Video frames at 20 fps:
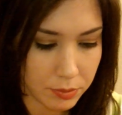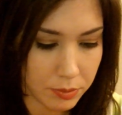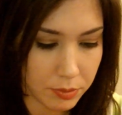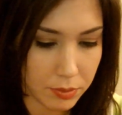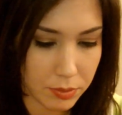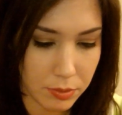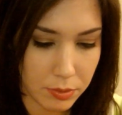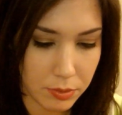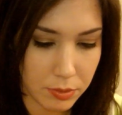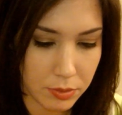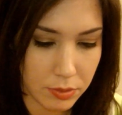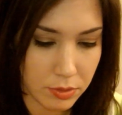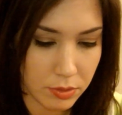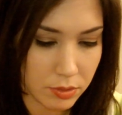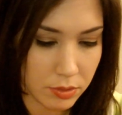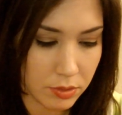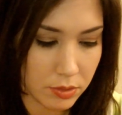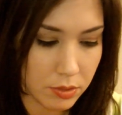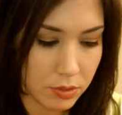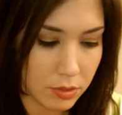
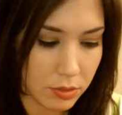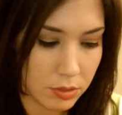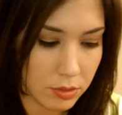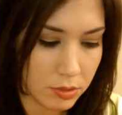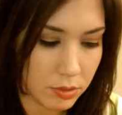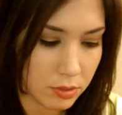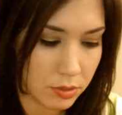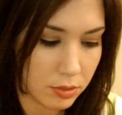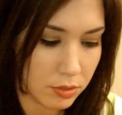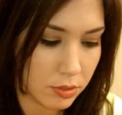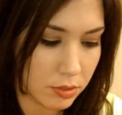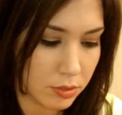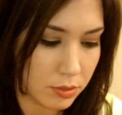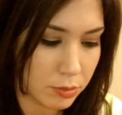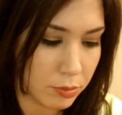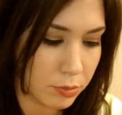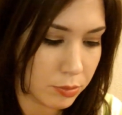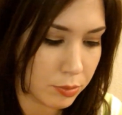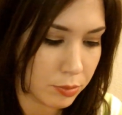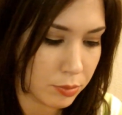
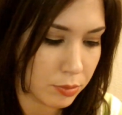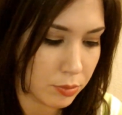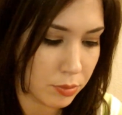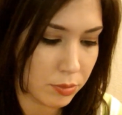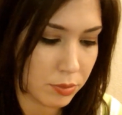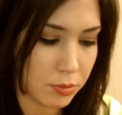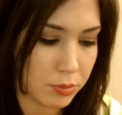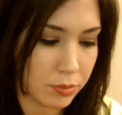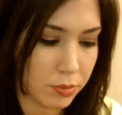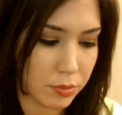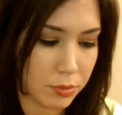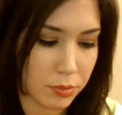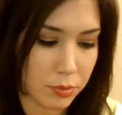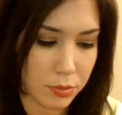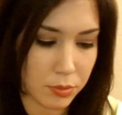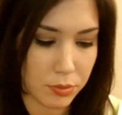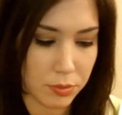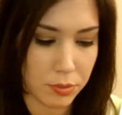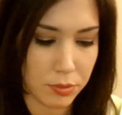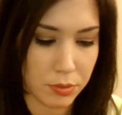
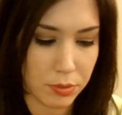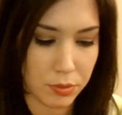[no speech]